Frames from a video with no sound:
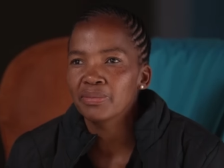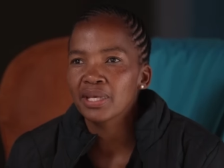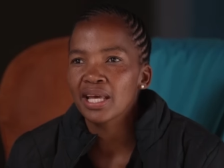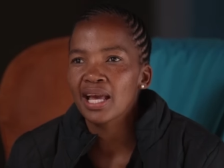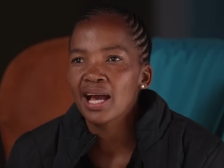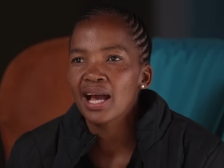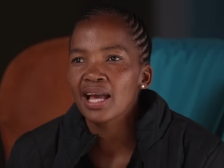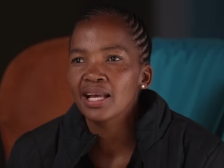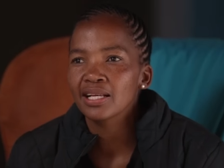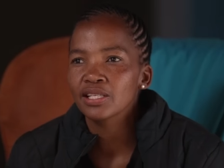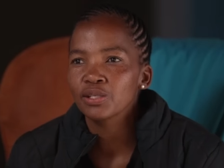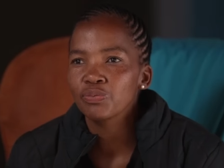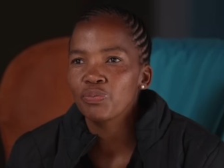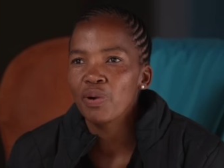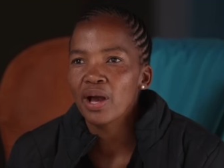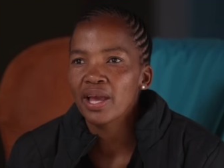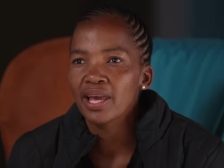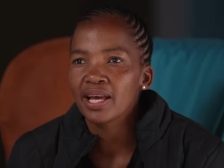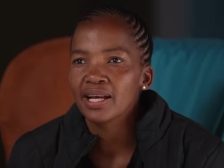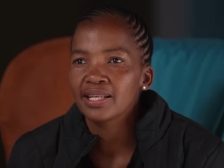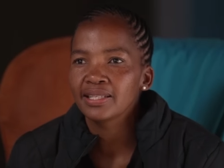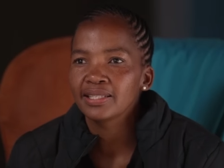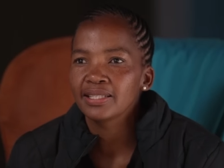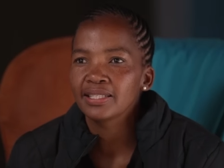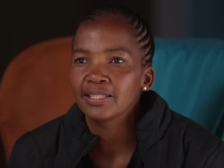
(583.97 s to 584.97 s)
they are
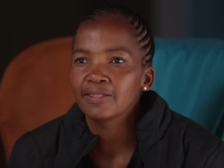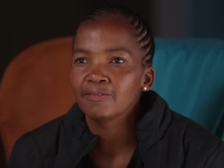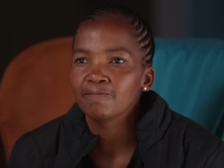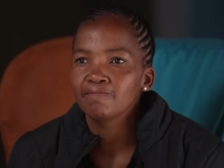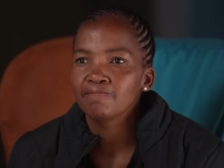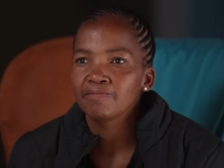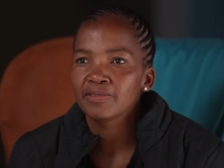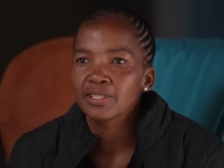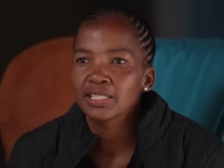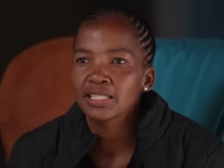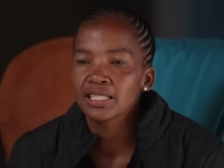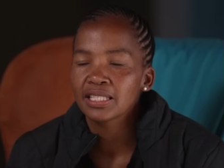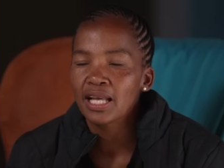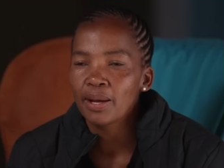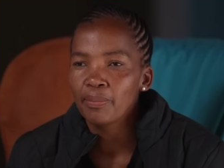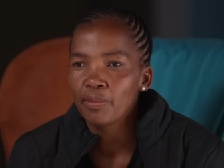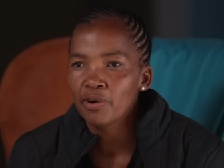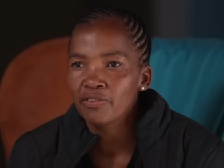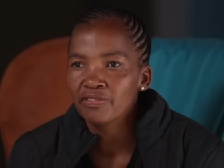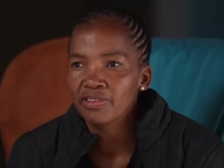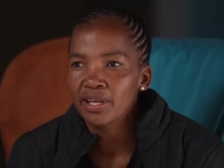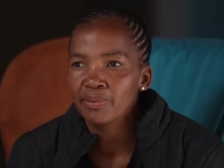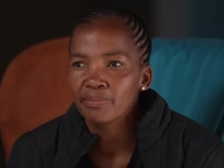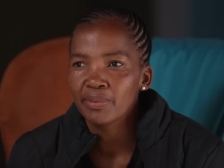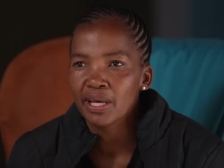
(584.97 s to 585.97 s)
expired. Some
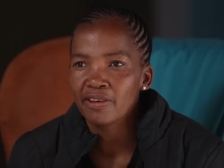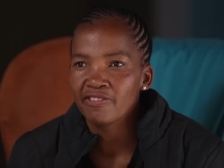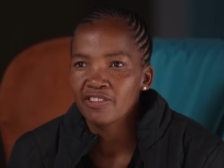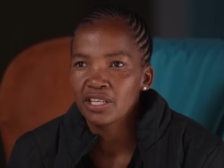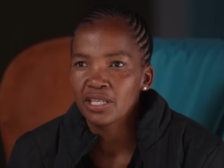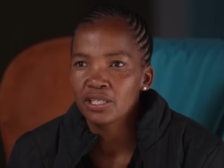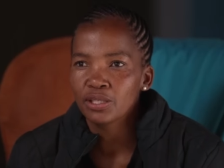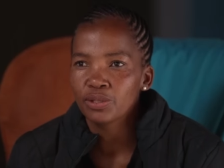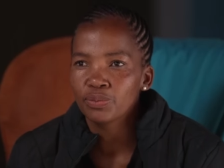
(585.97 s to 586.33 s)
of them, they are very